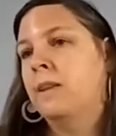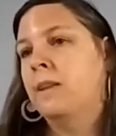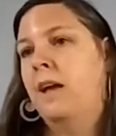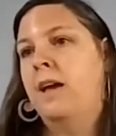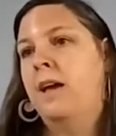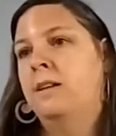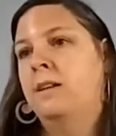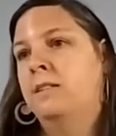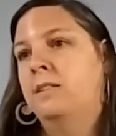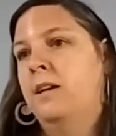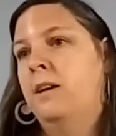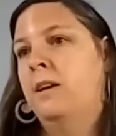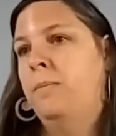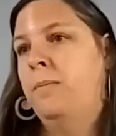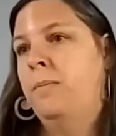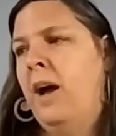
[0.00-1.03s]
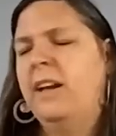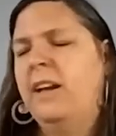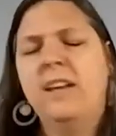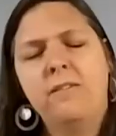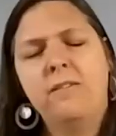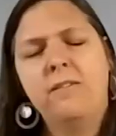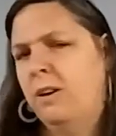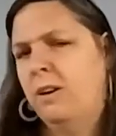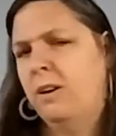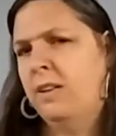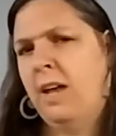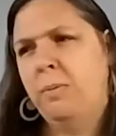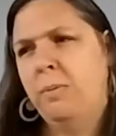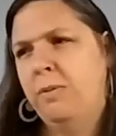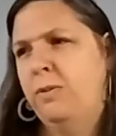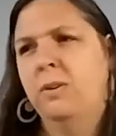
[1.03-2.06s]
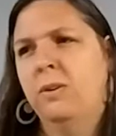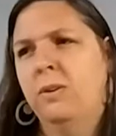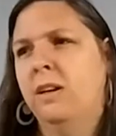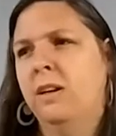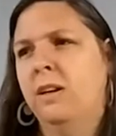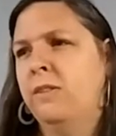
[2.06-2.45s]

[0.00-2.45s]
And I'd never heard that before,